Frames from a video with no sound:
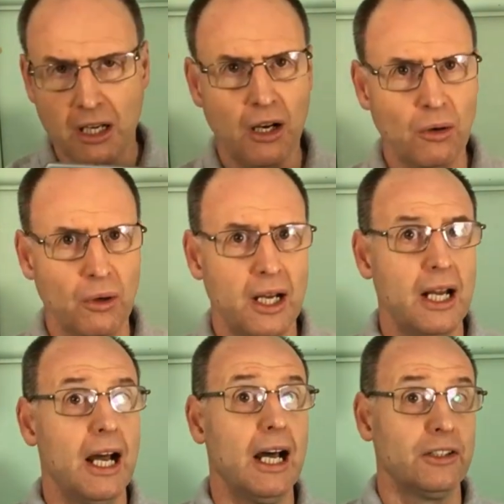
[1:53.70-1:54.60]
Oh,
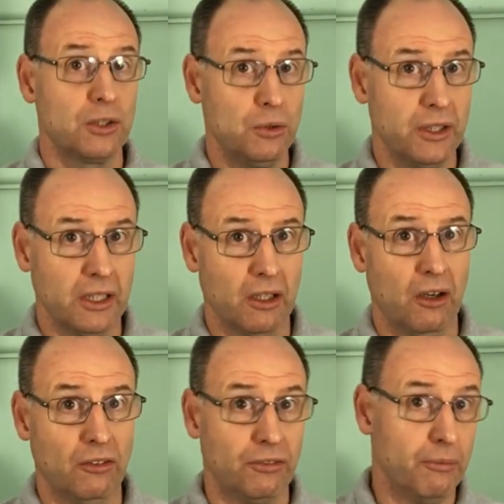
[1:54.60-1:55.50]
and talking
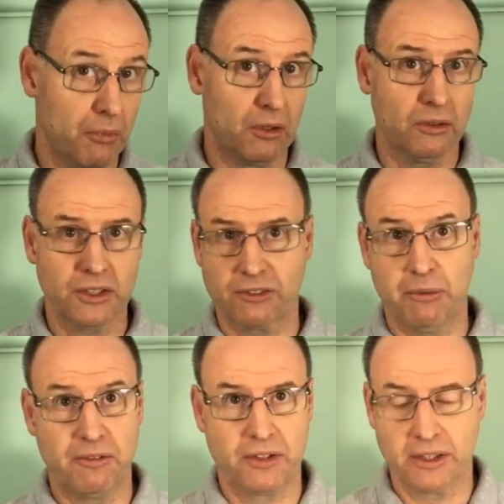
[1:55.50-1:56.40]
of models from
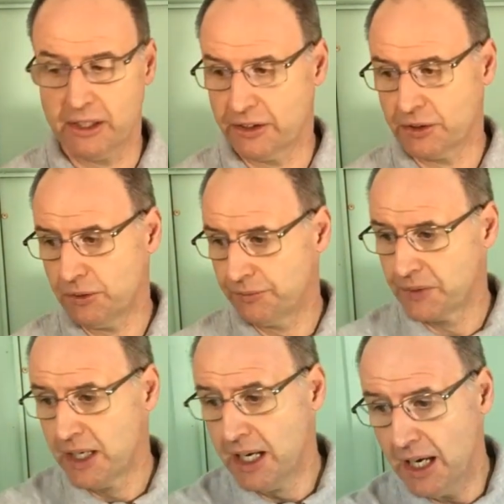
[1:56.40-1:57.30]
Everything Dinosaur,
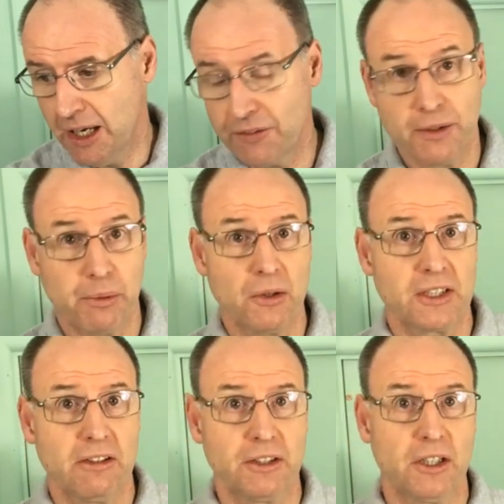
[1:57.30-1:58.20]
the
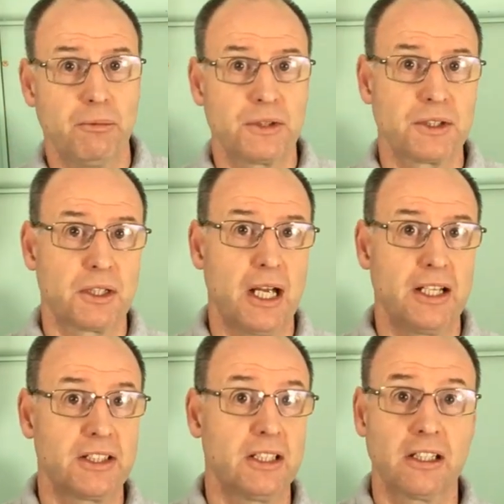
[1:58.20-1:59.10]
Protoceratops
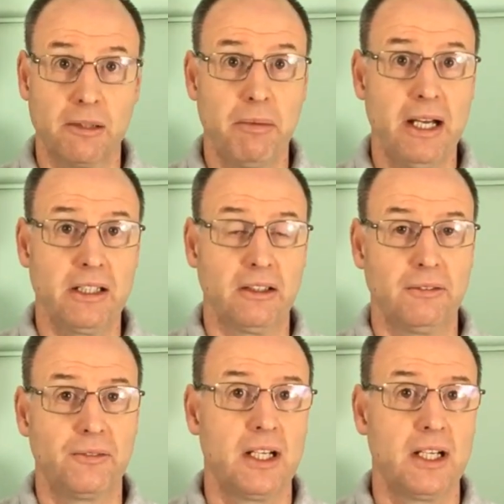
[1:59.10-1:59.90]
has a companion.